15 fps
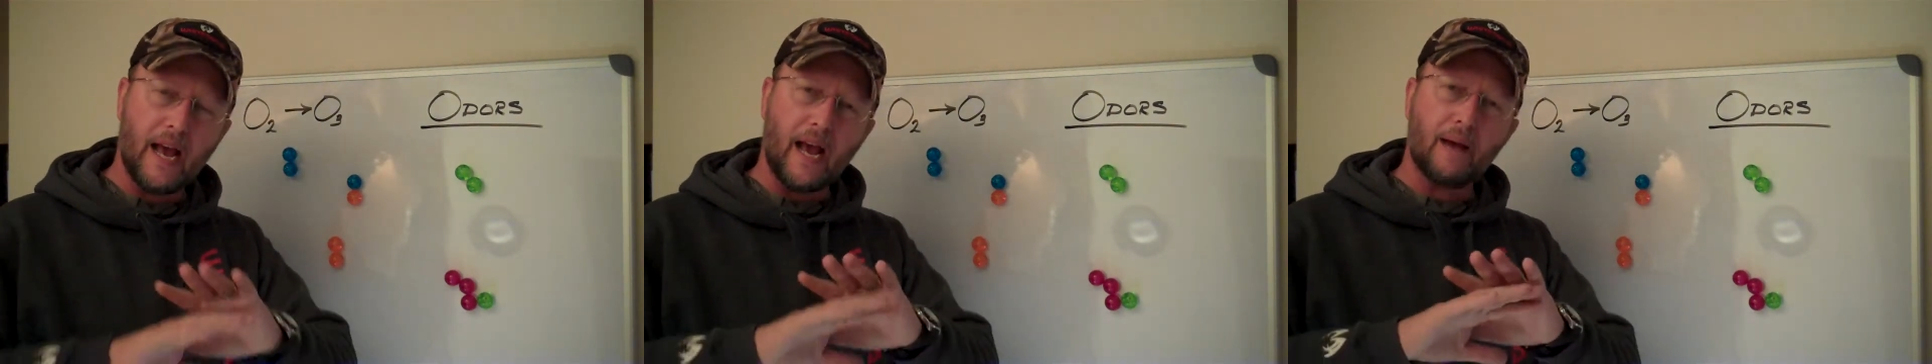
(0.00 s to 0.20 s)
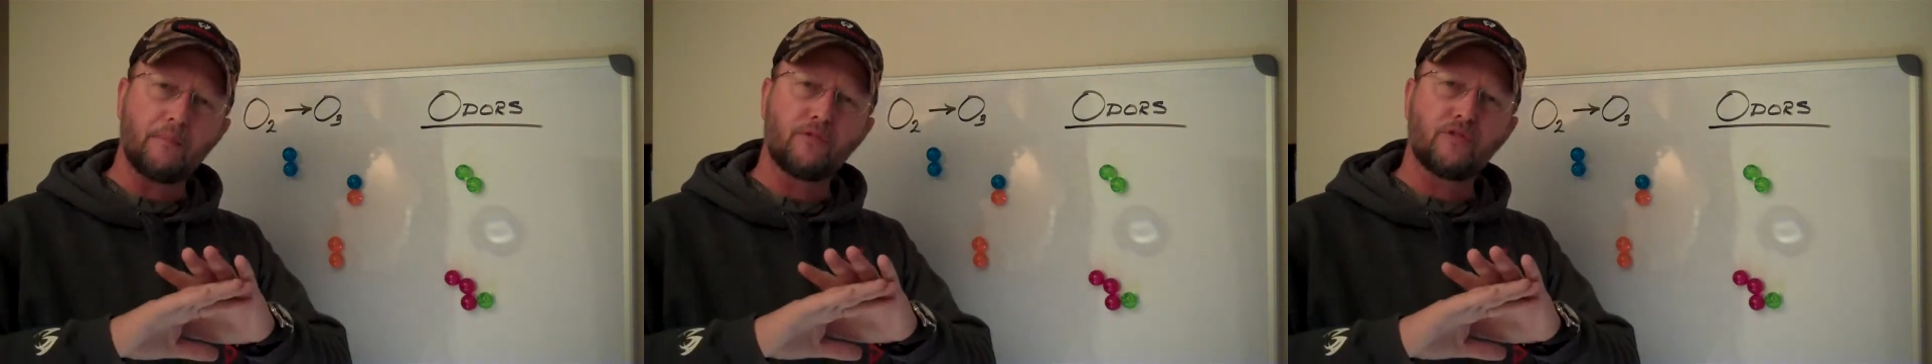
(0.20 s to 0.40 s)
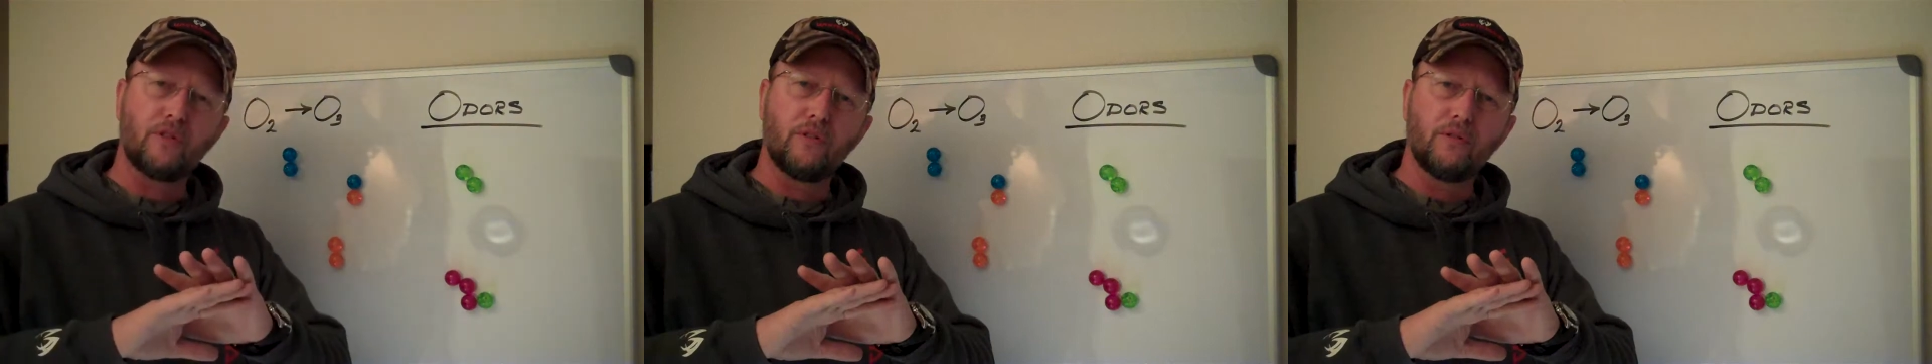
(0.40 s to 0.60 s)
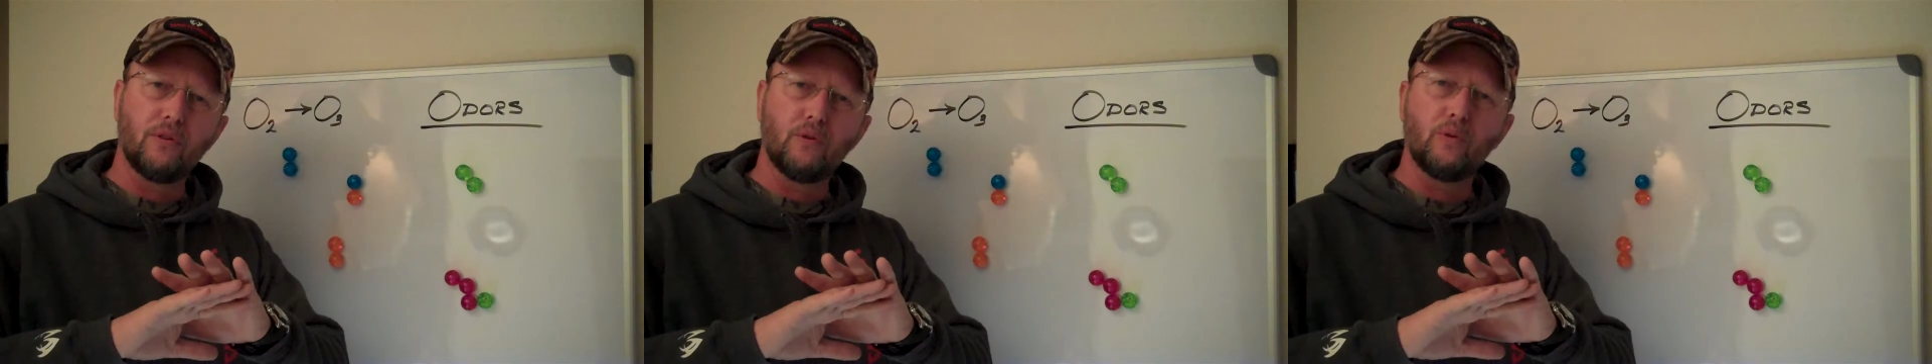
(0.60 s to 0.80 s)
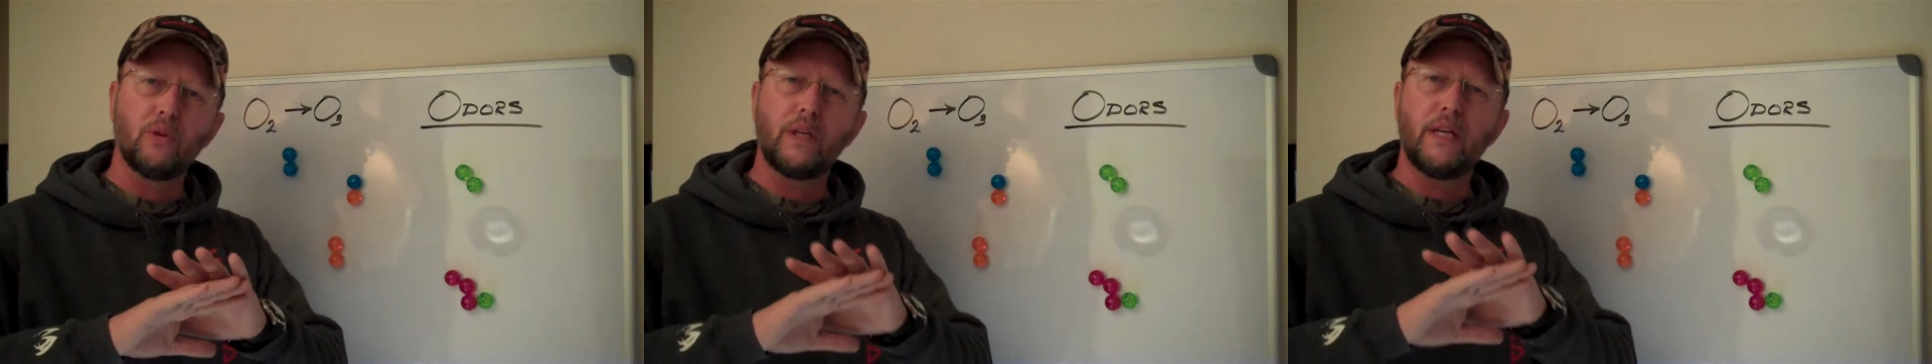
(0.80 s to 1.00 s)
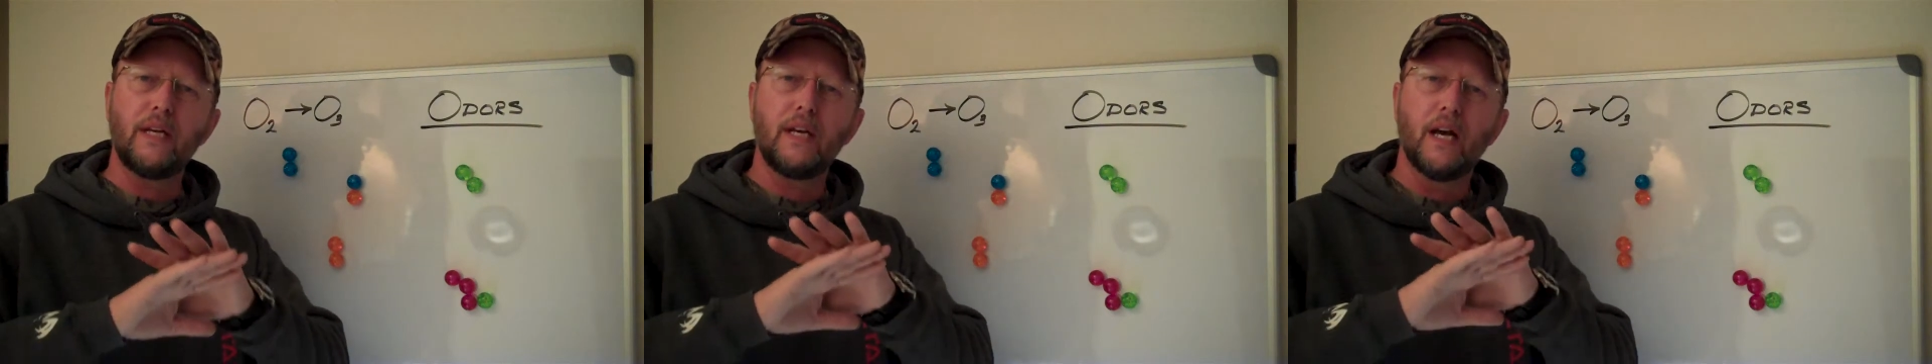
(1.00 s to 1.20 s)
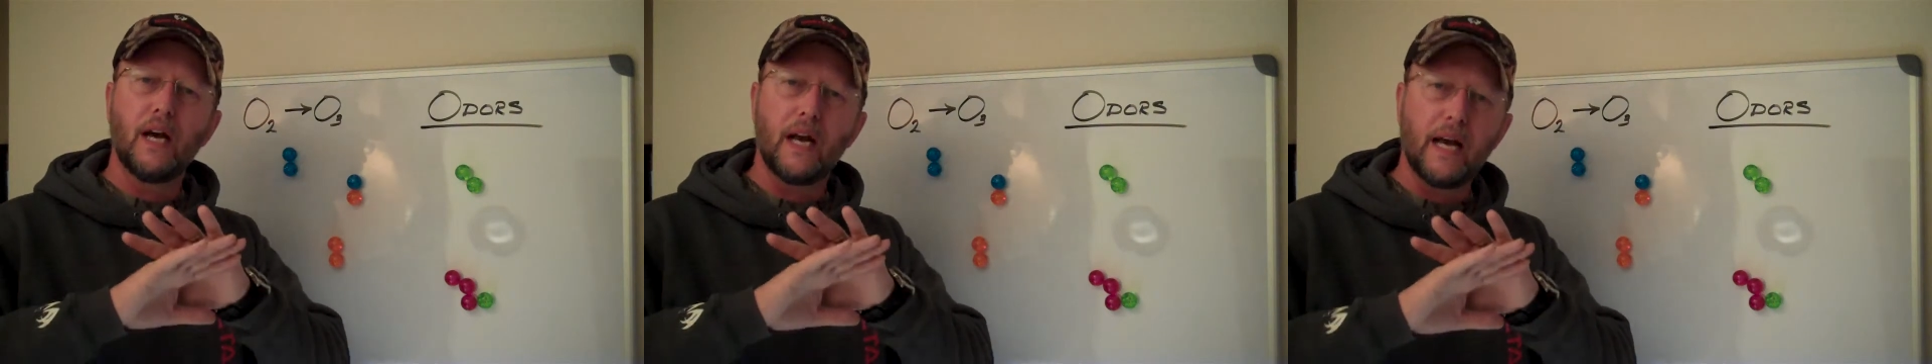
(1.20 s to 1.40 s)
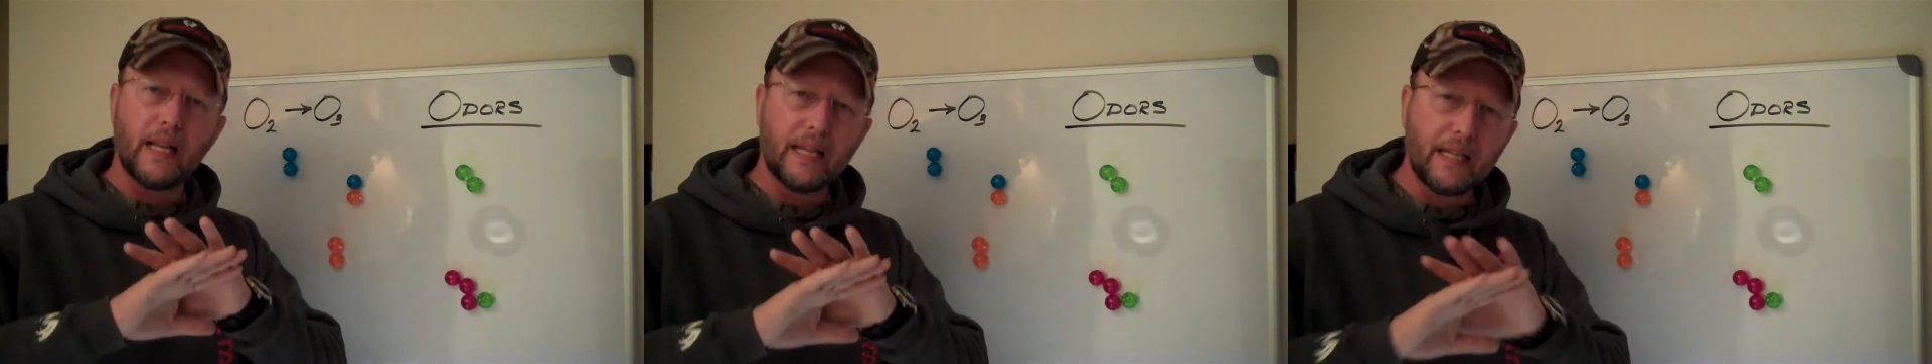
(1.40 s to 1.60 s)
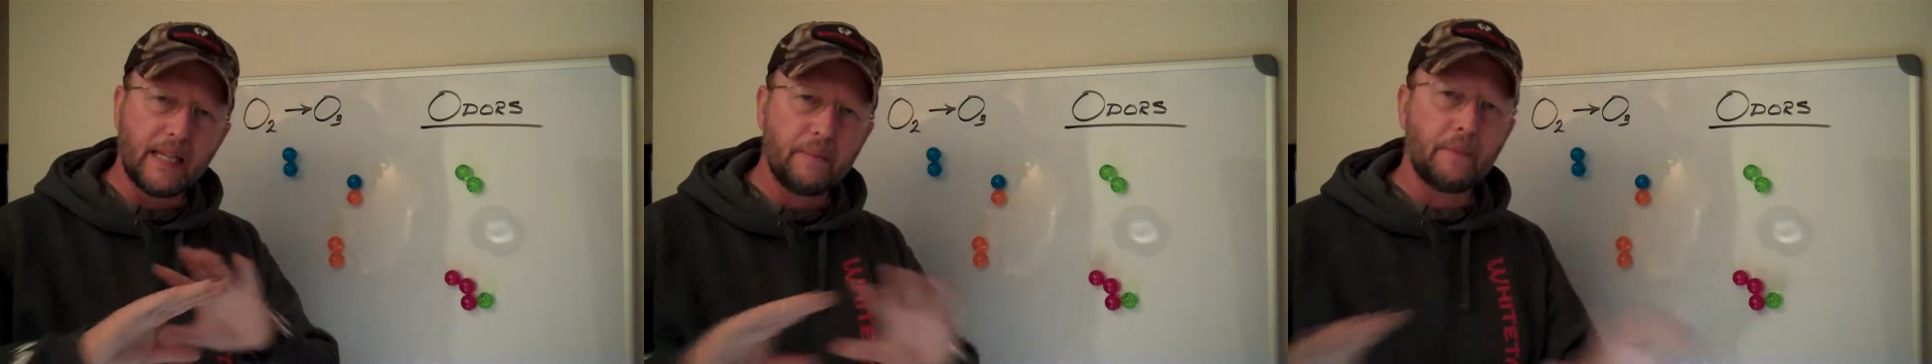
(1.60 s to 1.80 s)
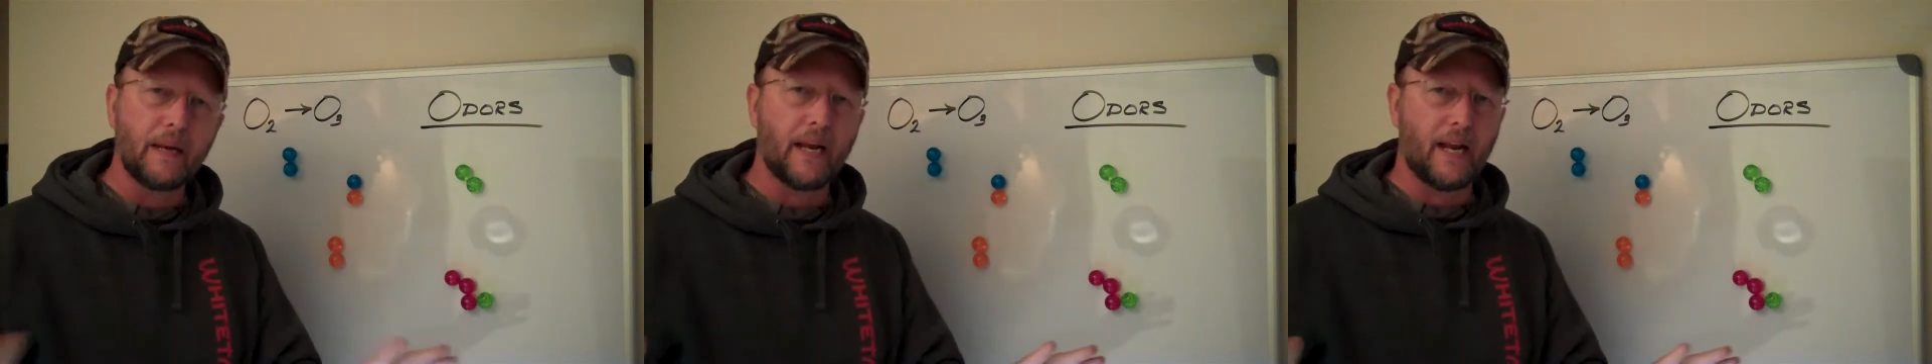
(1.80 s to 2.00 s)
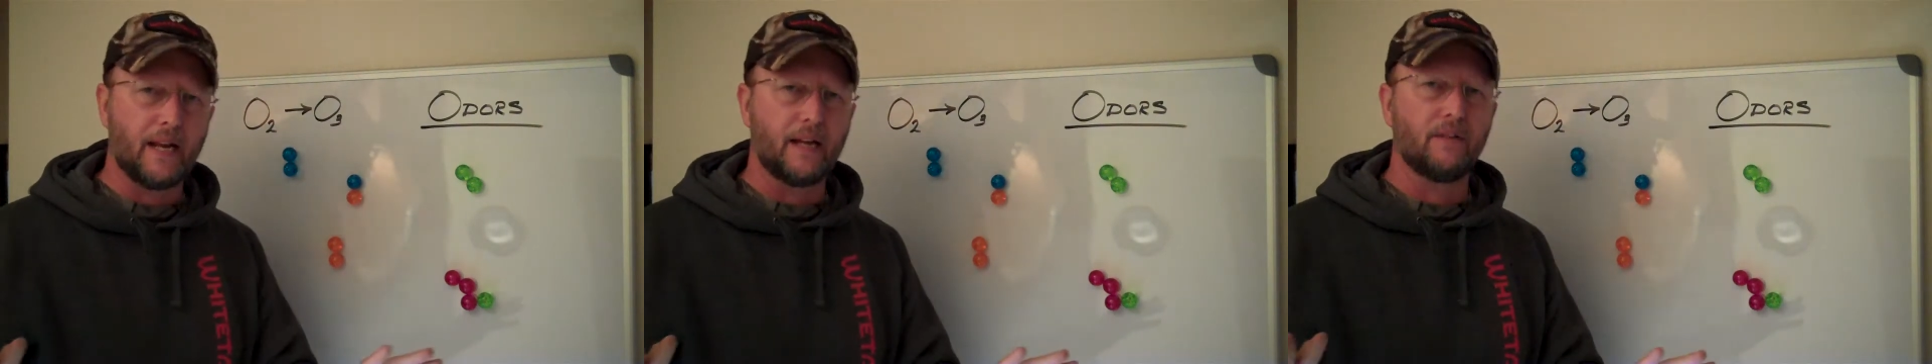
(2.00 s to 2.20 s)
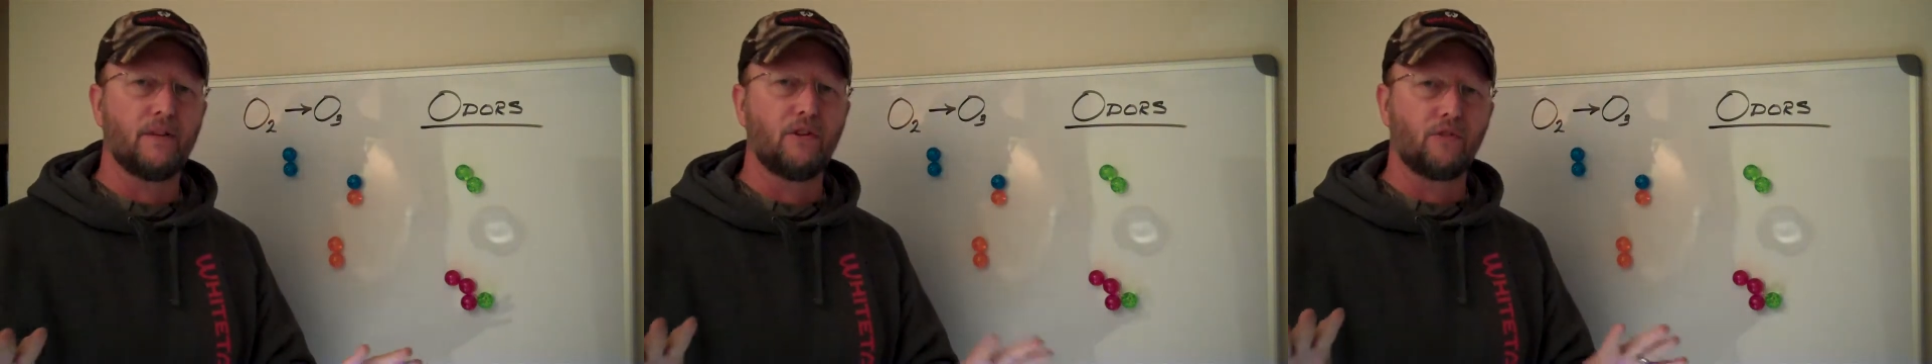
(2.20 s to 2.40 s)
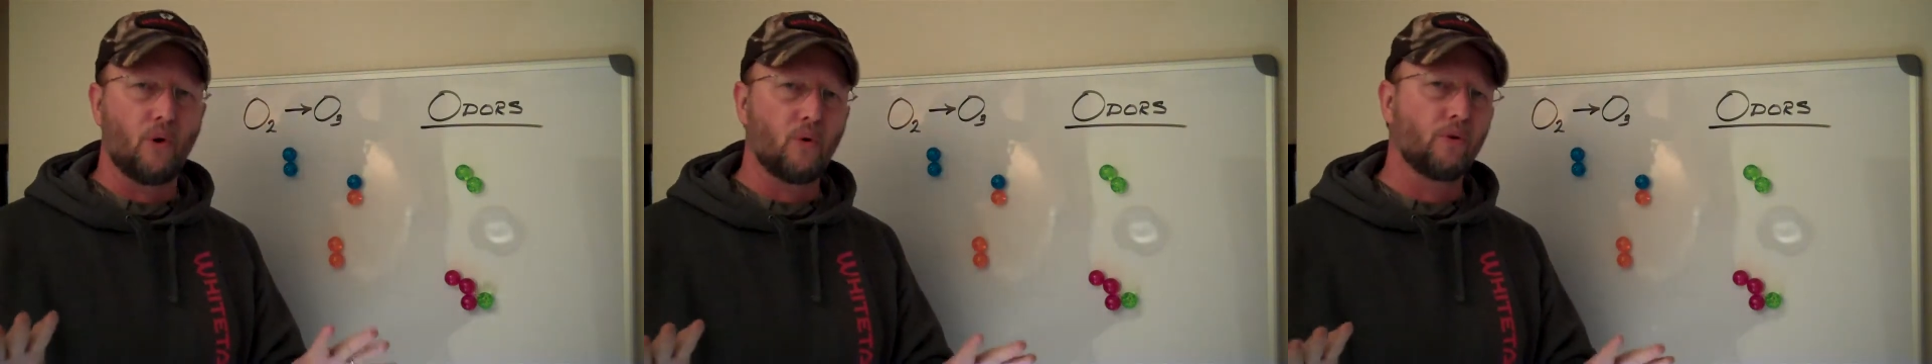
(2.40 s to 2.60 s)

absolutely eliminating these